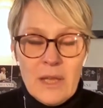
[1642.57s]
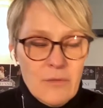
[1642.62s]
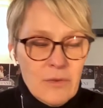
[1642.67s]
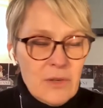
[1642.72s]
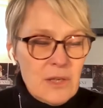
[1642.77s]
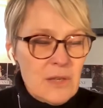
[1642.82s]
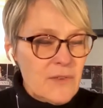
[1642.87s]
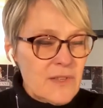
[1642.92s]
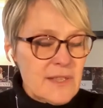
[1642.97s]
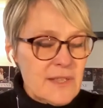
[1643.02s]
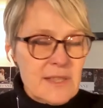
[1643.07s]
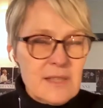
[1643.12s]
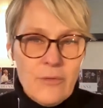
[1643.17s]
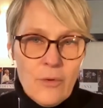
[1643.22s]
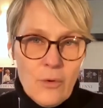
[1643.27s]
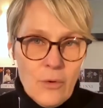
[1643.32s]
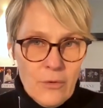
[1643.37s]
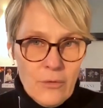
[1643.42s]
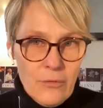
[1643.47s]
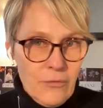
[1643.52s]
even if it is
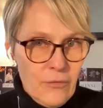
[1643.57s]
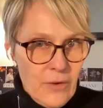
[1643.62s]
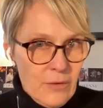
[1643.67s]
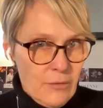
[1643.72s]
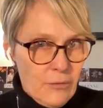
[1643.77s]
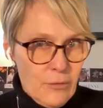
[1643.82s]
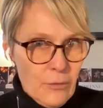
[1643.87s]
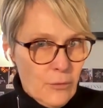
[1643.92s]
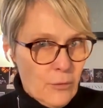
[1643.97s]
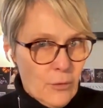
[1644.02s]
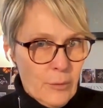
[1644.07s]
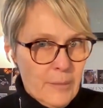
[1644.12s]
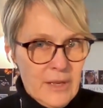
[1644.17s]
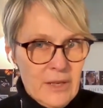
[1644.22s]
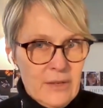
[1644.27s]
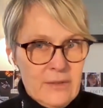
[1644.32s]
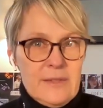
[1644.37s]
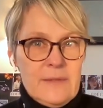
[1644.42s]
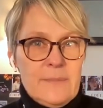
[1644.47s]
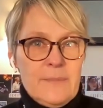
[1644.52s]
for 4
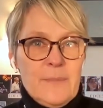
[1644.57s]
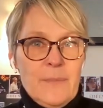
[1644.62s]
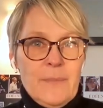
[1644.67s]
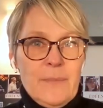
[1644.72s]
minutes.